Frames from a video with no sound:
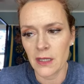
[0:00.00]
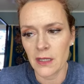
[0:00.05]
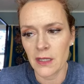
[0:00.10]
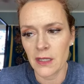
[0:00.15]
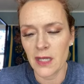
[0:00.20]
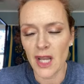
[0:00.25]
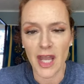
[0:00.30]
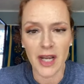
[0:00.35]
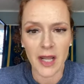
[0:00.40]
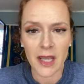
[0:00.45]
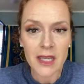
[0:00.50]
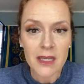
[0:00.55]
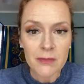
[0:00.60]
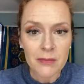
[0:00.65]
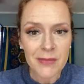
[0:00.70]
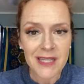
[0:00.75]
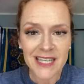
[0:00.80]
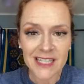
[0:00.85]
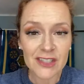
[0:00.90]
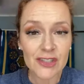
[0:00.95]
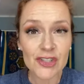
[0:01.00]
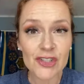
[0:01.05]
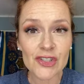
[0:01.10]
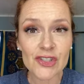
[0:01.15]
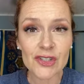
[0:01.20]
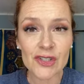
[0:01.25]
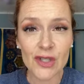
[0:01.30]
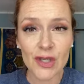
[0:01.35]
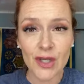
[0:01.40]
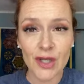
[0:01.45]
9 a.m.-ish?
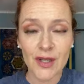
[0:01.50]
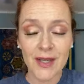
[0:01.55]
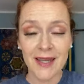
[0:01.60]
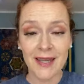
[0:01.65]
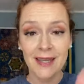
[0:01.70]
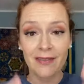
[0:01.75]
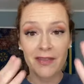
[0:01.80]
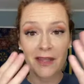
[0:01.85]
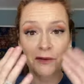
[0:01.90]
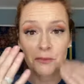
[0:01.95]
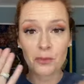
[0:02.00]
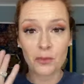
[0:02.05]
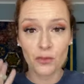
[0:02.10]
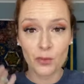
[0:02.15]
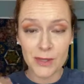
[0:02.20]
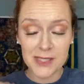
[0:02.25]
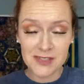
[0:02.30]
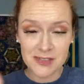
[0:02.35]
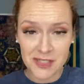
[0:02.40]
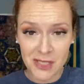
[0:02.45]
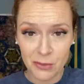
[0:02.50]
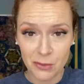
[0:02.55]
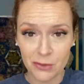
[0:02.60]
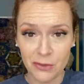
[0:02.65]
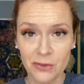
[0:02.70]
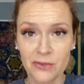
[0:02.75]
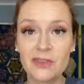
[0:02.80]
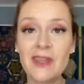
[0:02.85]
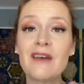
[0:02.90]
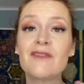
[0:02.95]
and then Wednesday we'll do
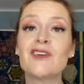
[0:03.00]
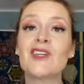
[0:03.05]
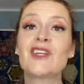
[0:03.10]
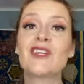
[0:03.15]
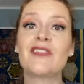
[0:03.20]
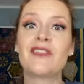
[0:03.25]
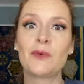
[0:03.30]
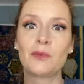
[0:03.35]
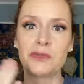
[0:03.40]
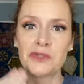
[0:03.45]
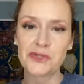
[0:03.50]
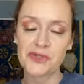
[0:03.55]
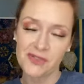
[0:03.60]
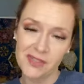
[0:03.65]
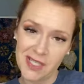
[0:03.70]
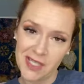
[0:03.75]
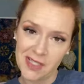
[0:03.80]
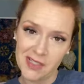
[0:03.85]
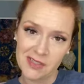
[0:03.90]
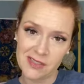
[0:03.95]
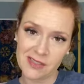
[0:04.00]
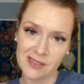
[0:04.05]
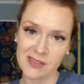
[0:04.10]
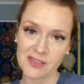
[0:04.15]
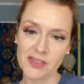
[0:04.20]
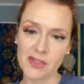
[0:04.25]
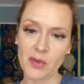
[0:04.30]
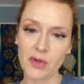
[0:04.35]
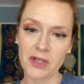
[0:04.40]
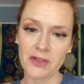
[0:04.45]
seven, and then we'll do six, and
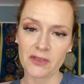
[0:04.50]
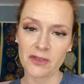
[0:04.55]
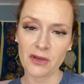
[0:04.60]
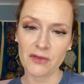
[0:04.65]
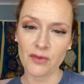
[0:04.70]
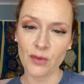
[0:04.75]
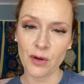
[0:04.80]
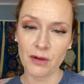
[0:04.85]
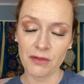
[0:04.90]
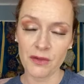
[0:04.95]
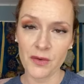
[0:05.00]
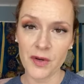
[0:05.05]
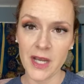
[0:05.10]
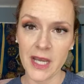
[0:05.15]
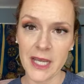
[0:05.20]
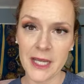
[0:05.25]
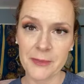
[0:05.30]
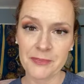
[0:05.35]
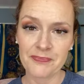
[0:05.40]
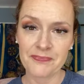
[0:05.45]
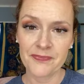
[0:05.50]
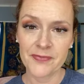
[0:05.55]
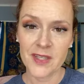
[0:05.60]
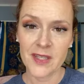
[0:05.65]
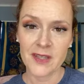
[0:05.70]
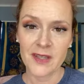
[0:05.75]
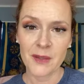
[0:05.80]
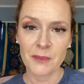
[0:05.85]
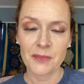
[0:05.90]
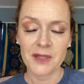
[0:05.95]
so on and so forth, okay?
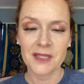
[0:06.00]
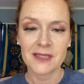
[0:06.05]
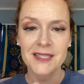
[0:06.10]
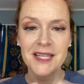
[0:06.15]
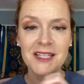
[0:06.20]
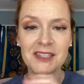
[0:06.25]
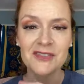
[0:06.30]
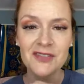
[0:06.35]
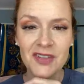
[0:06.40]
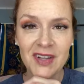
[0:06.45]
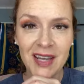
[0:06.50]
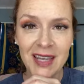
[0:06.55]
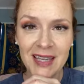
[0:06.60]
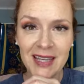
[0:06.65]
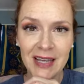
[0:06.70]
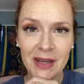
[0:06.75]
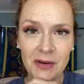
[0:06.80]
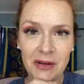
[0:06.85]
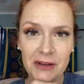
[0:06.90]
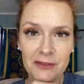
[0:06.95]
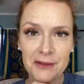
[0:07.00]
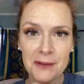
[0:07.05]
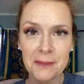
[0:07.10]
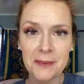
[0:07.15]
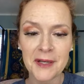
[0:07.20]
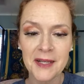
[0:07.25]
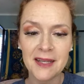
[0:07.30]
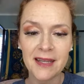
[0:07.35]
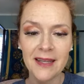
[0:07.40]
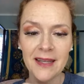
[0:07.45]
But thanks for hanging out,
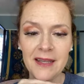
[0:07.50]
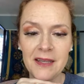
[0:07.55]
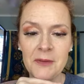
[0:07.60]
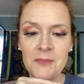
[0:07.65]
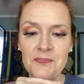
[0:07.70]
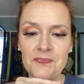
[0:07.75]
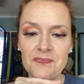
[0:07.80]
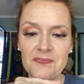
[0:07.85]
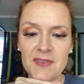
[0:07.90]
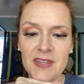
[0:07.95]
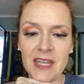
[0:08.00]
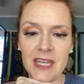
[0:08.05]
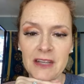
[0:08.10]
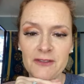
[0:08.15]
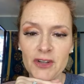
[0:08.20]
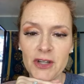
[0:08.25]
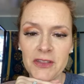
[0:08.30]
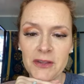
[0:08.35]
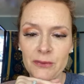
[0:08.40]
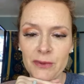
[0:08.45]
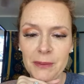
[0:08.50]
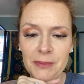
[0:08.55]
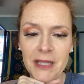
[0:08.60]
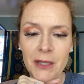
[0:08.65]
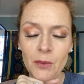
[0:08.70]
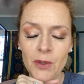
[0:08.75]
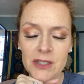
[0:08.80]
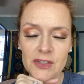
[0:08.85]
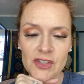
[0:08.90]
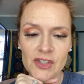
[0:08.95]
everybody. And if you're on the replay,
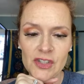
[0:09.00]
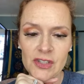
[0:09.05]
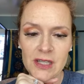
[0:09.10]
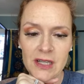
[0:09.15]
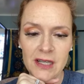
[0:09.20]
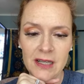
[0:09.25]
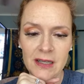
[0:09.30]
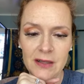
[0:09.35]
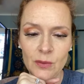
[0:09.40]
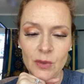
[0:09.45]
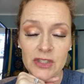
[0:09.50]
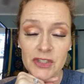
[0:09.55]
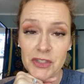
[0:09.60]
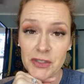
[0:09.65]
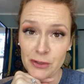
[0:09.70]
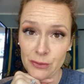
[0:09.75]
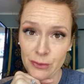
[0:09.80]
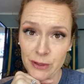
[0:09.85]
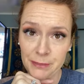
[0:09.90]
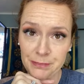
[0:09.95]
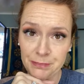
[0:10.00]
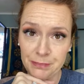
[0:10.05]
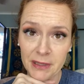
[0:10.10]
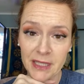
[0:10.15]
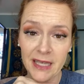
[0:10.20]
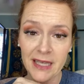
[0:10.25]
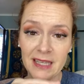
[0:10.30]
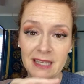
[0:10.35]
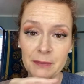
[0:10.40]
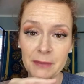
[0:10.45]
watch uh, watching the
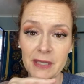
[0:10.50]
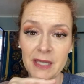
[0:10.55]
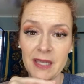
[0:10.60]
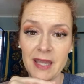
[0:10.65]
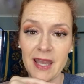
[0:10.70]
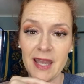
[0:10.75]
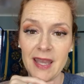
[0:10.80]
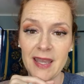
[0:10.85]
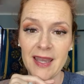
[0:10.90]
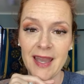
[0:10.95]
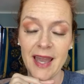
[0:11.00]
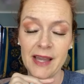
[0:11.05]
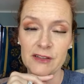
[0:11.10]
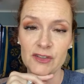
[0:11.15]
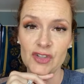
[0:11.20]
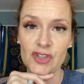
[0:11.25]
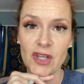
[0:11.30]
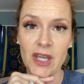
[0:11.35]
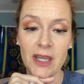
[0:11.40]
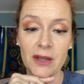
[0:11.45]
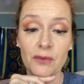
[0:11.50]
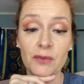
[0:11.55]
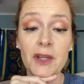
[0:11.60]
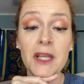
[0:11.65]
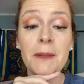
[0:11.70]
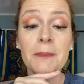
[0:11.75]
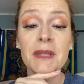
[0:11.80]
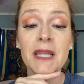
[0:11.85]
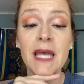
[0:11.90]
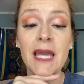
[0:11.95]
replay, give me a hashtag
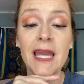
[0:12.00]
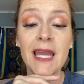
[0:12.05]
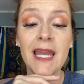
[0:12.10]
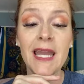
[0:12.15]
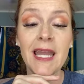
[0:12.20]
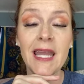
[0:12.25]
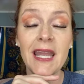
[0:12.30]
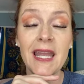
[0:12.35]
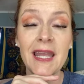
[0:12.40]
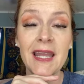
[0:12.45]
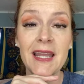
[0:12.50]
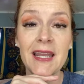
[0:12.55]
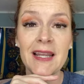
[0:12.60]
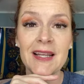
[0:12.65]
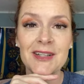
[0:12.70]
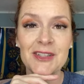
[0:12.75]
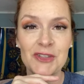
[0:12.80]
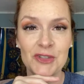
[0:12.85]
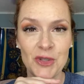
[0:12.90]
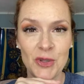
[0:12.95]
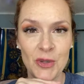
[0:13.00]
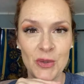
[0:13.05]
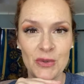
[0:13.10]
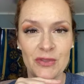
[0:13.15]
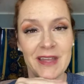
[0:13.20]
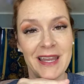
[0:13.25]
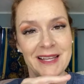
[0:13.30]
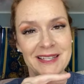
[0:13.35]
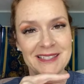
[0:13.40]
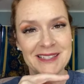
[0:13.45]
replay. So
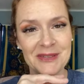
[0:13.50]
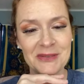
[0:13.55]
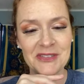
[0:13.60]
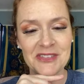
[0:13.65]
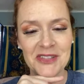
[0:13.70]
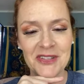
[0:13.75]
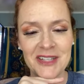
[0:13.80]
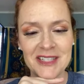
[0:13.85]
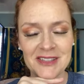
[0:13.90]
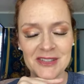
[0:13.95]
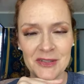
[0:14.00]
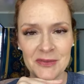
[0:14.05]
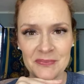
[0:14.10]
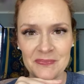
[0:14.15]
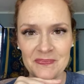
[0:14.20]
thanks. We'll see you guys soon.